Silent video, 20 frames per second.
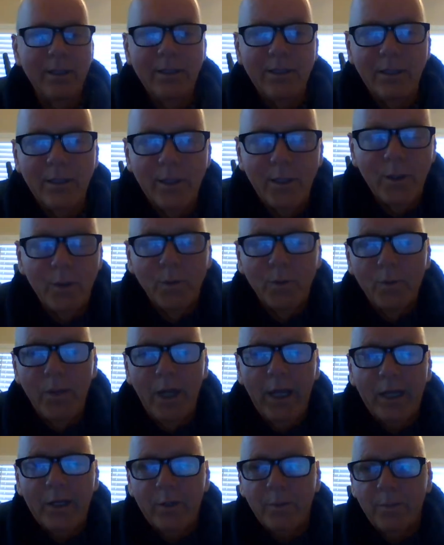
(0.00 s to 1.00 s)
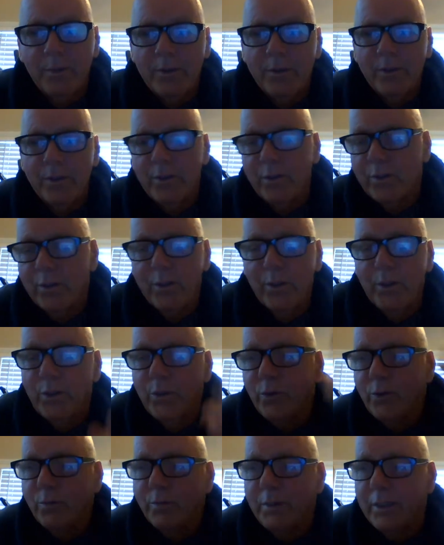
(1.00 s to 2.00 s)
you know, expert, the
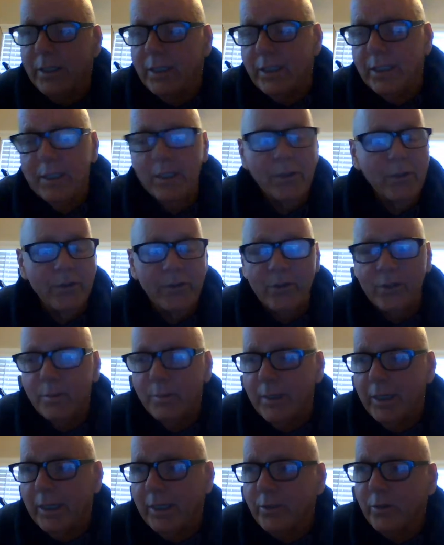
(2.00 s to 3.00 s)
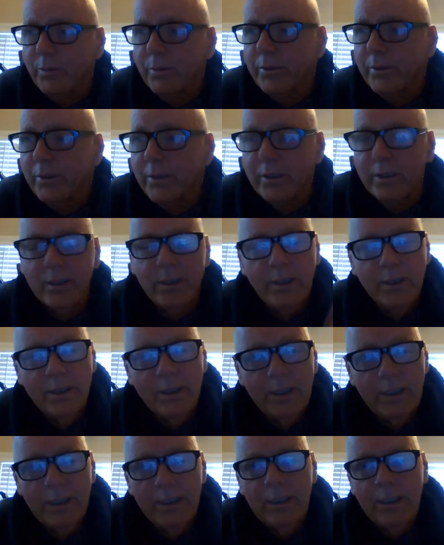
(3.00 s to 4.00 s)
news media, or some expert,
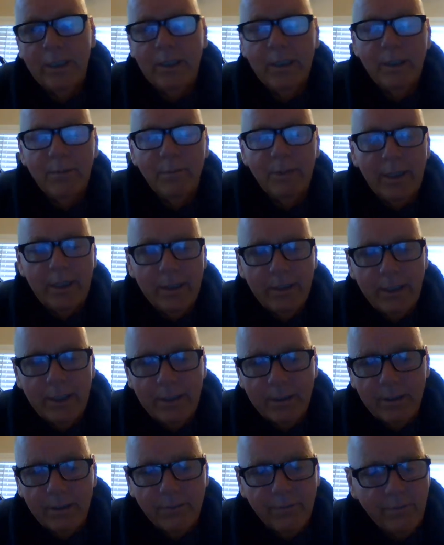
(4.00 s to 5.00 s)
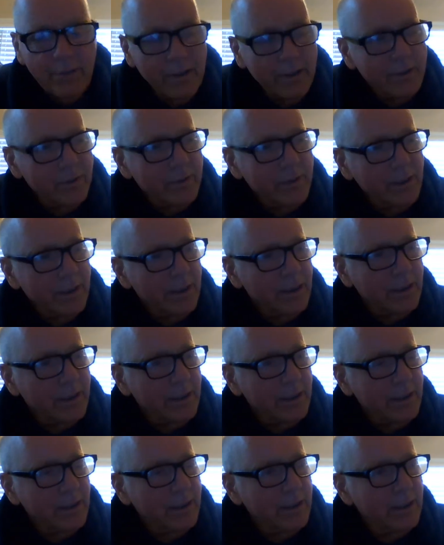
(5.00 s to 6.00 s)
man, take this Fossey
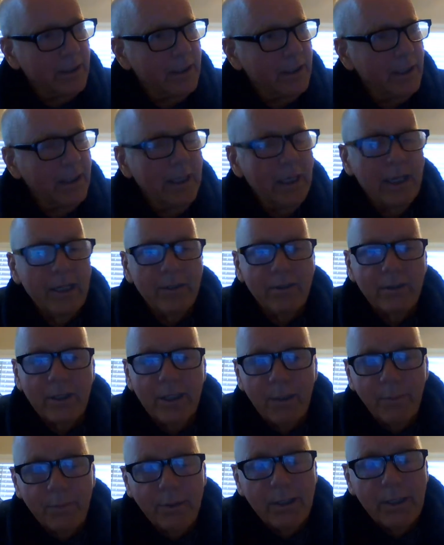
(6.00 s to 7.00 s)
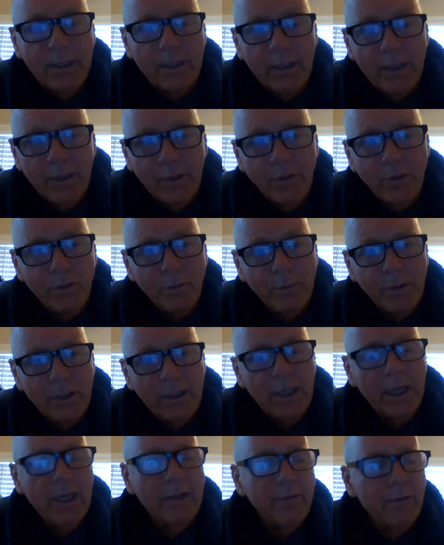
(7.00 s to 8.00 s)
guy. Has anybody in the news
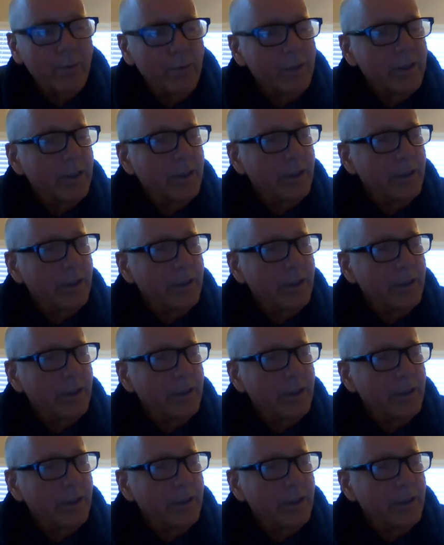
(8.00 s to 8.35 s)
media ever really